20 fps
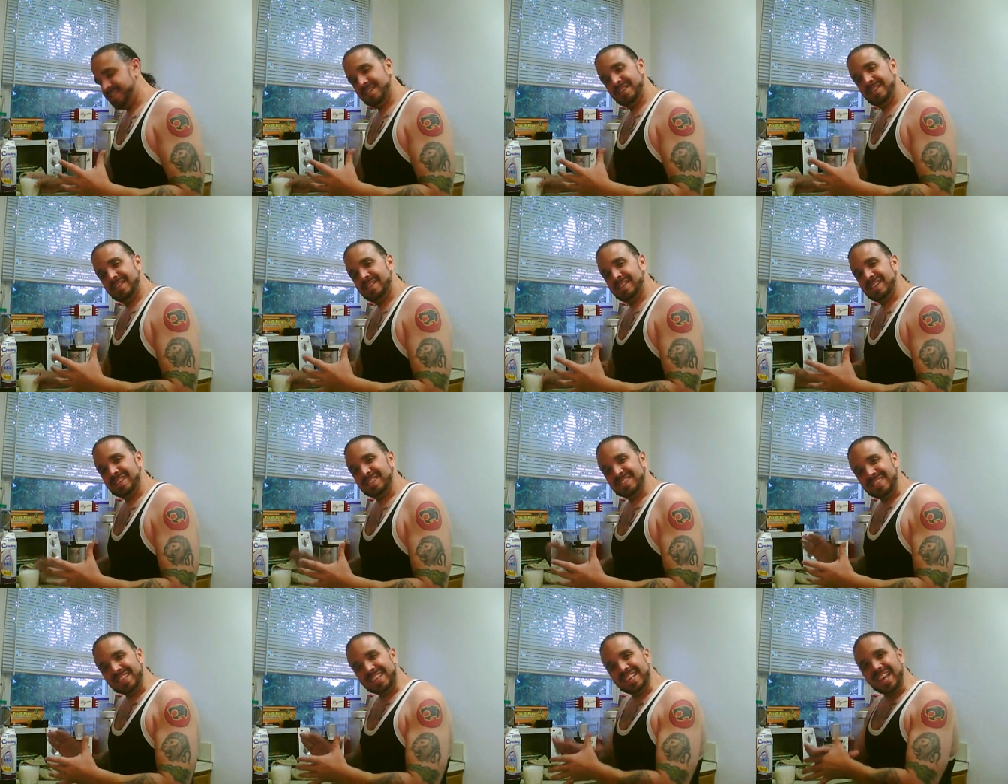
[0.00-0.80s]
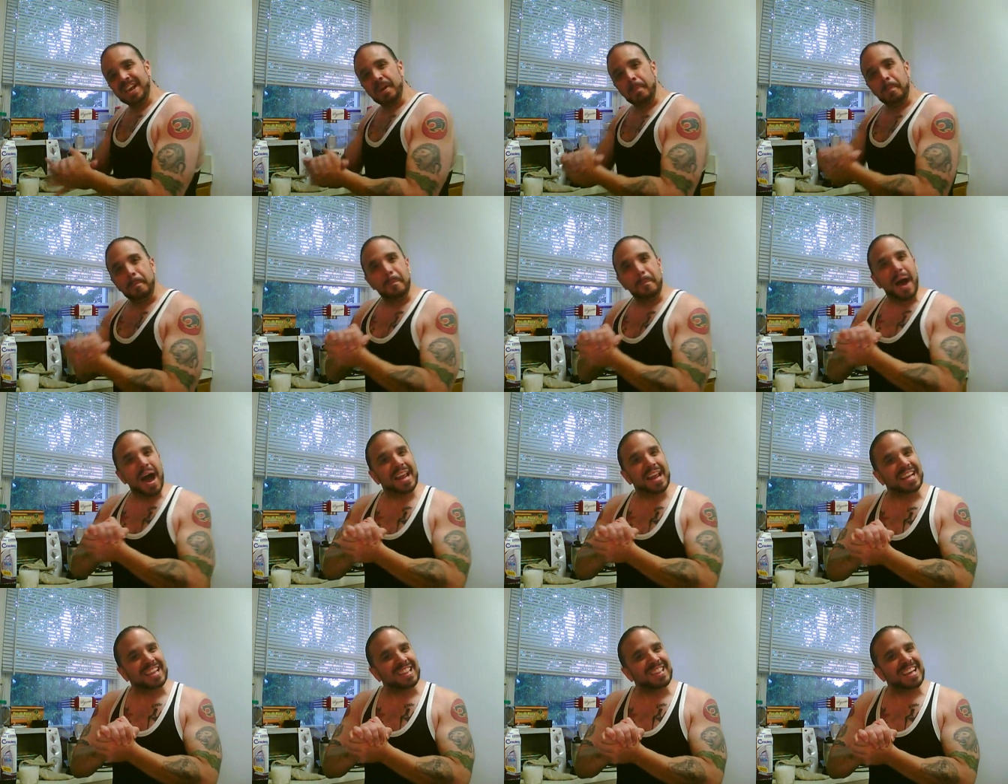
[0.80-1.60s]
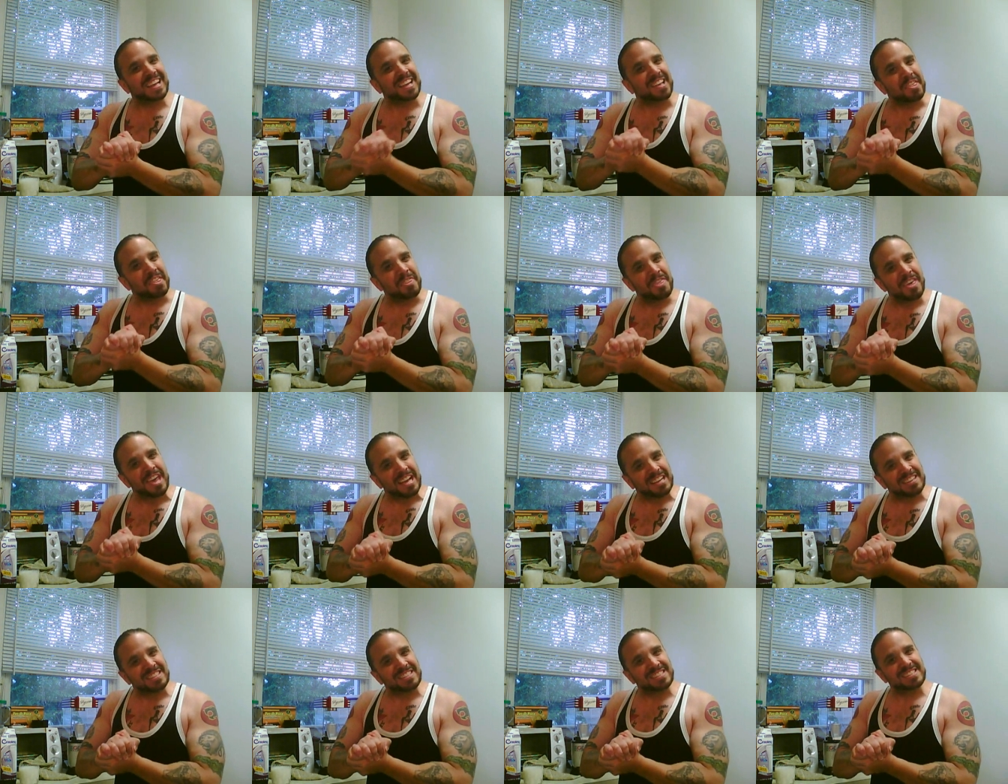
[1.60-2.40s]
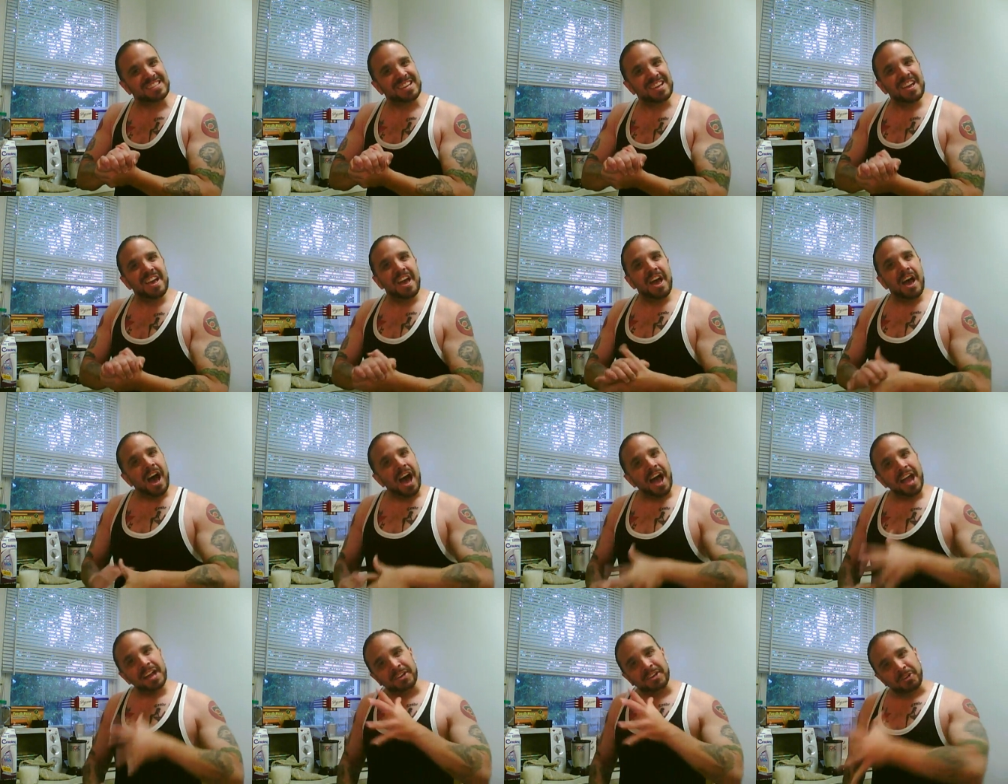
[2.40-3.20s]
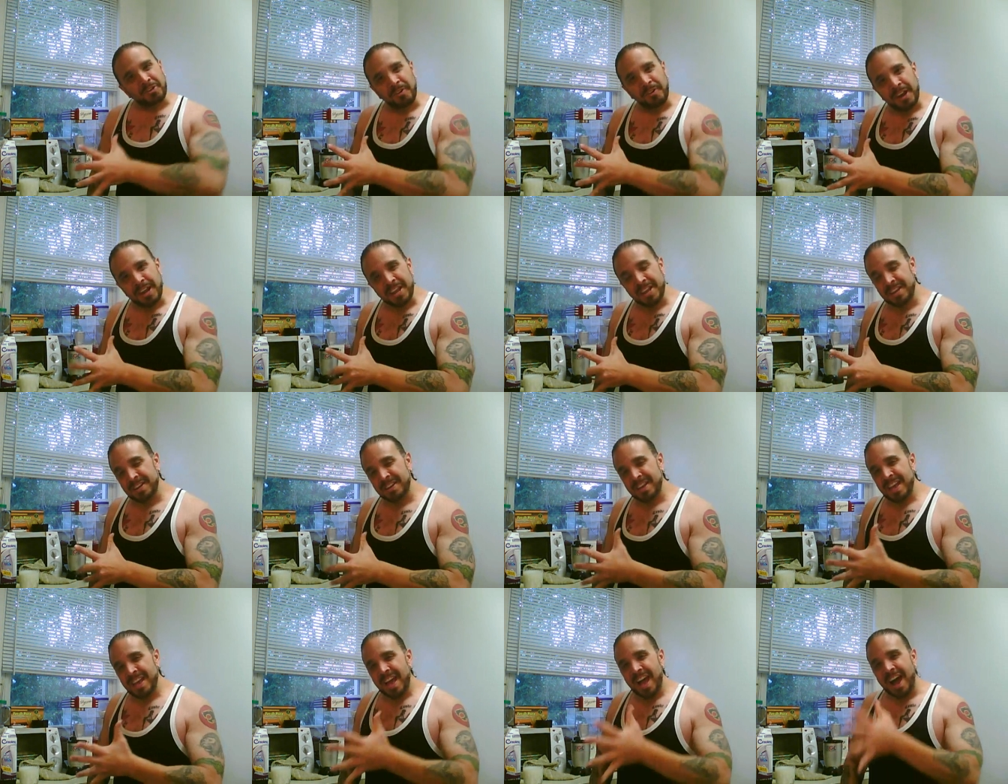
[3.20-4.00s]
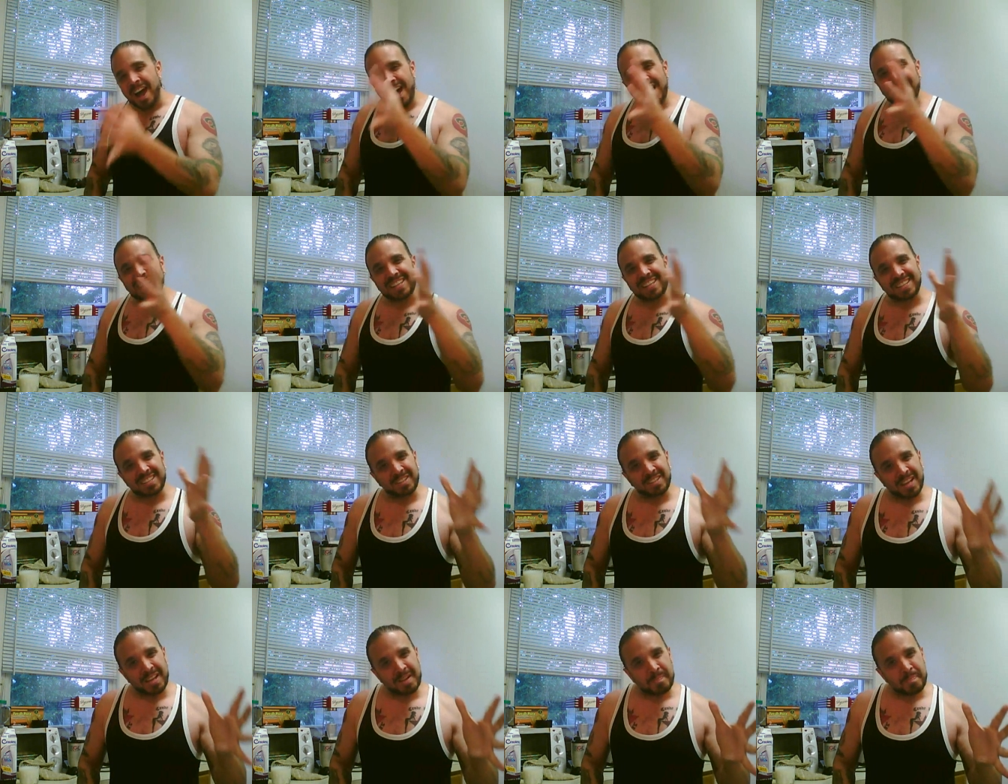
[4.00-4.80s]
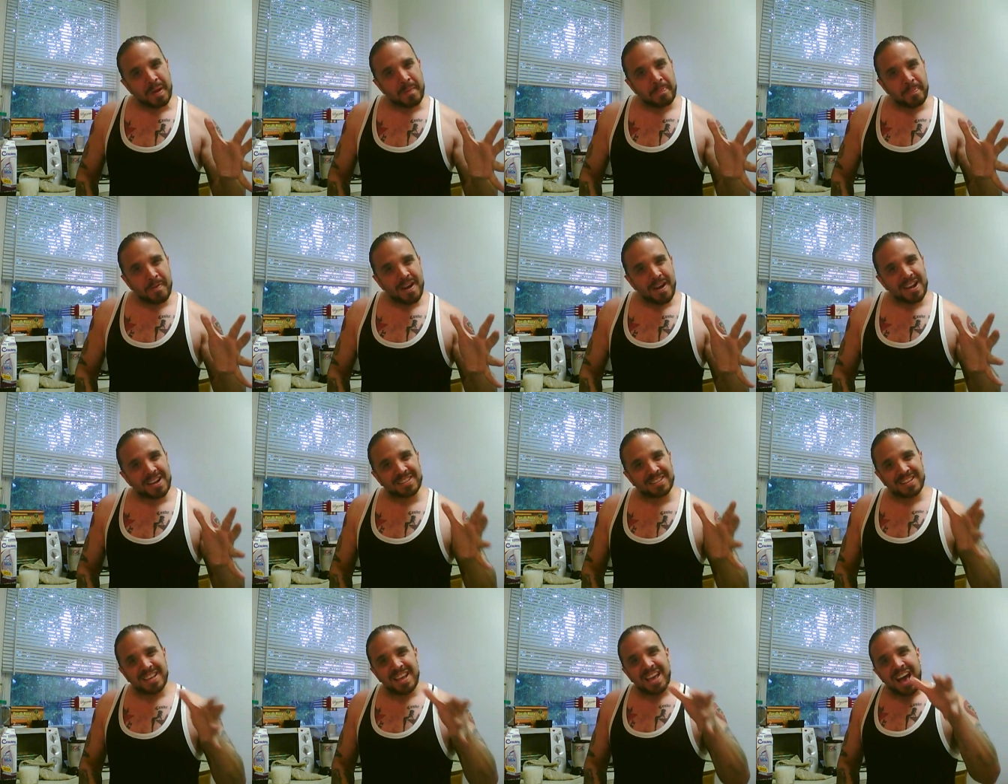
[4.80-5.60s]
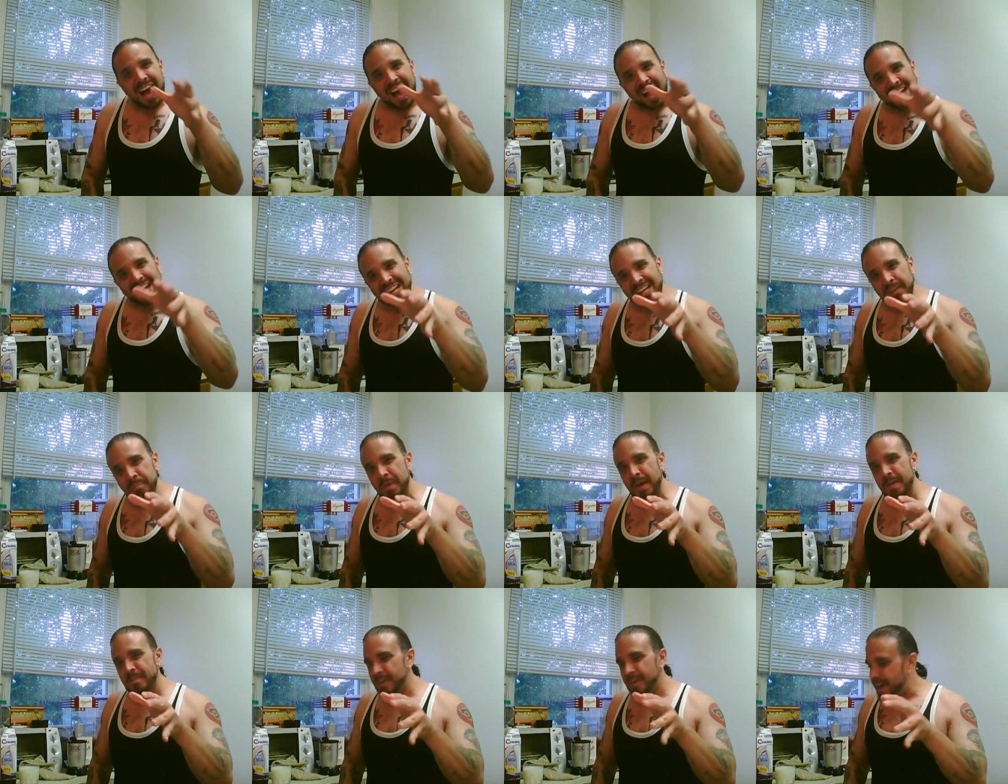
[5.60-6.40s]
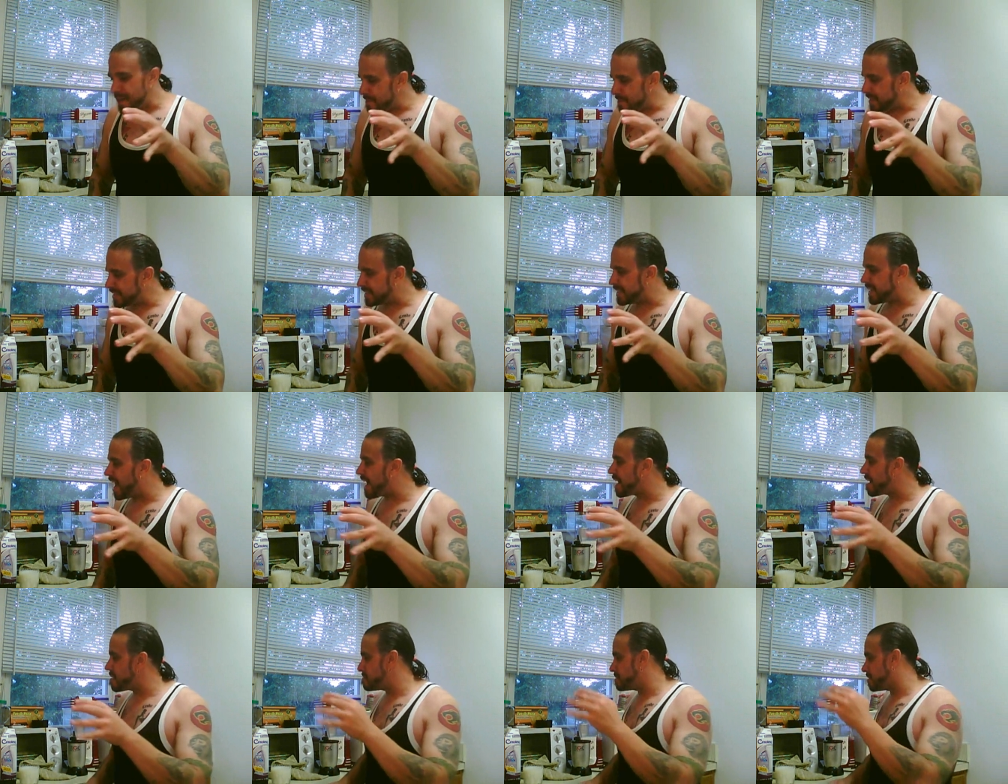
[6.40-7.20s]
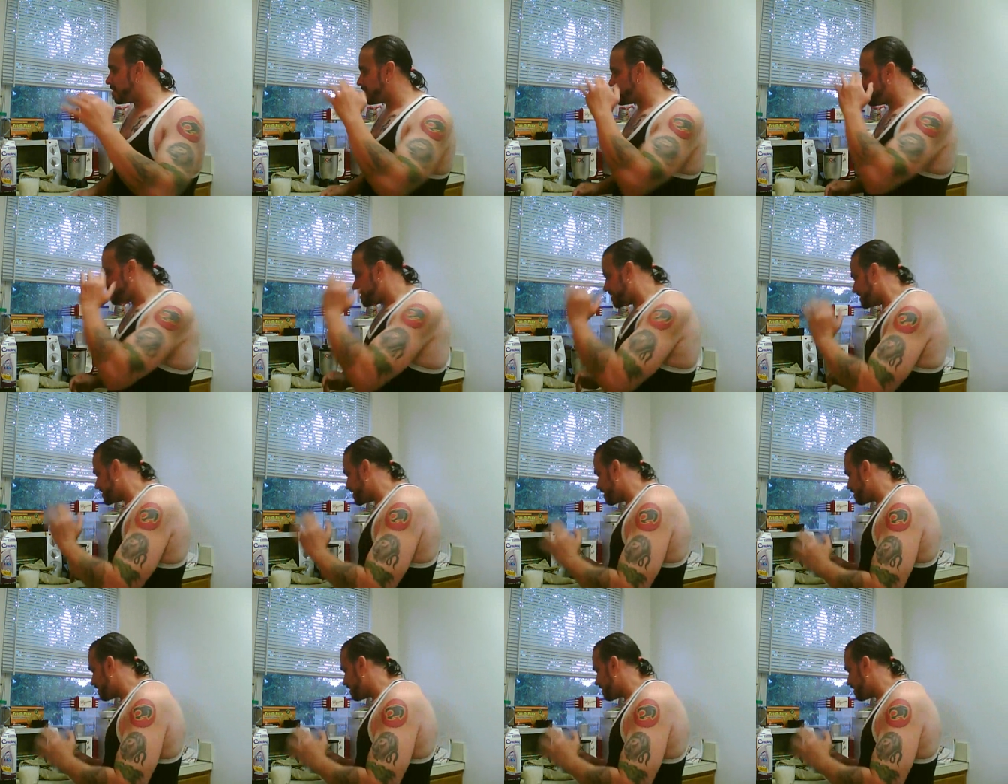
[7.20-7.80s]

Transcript: to get a body like this. I trained, I said my prayers, I eat my vitamins. God, I'm starting to